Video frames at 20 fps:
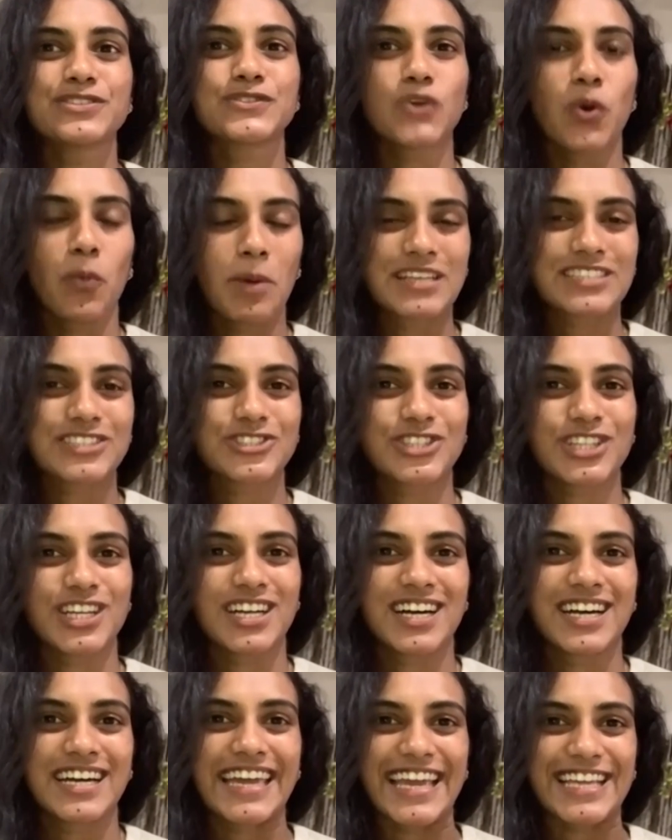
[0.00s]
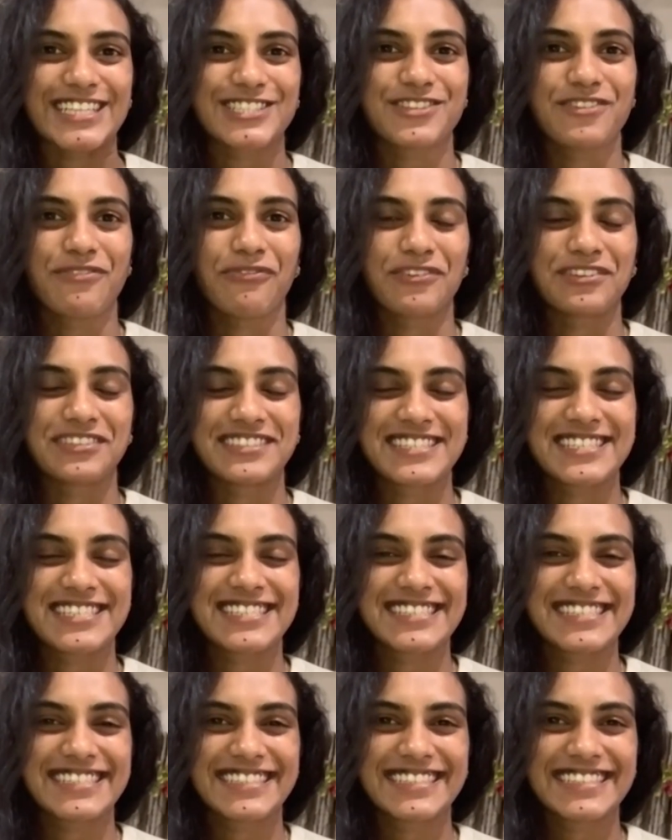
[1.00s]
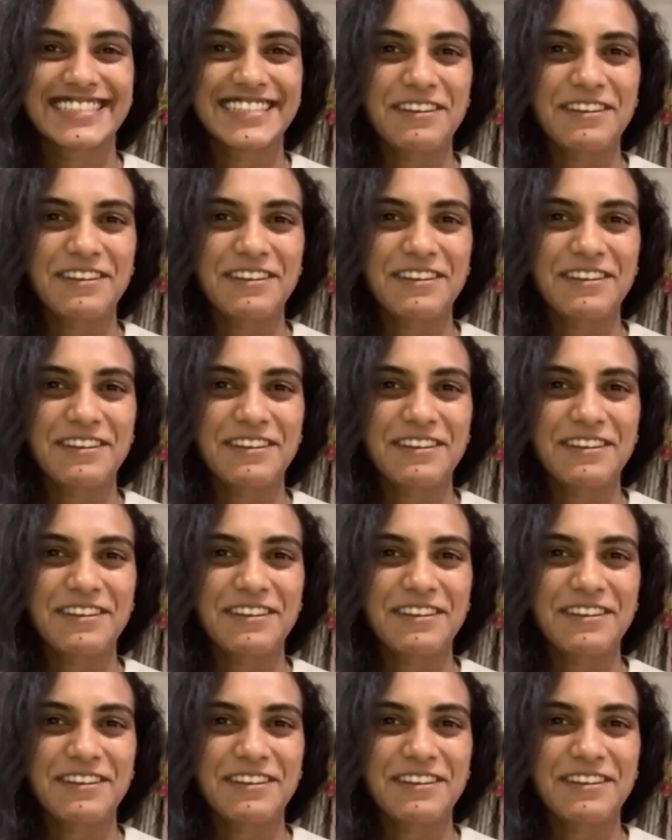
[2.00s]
so much age difference.